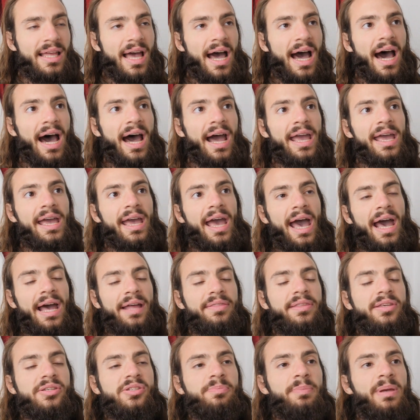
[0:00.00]
I
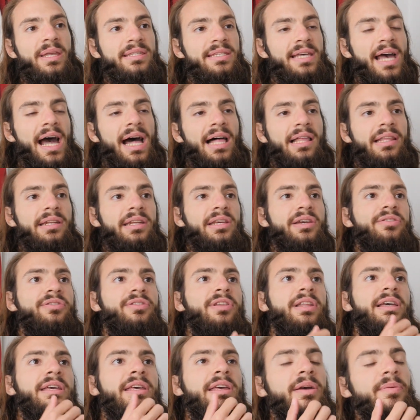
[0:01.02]
had this mentality of
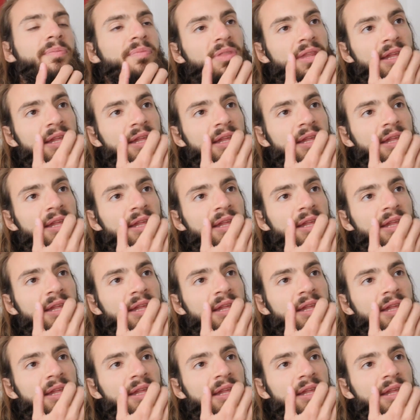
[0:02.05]
like,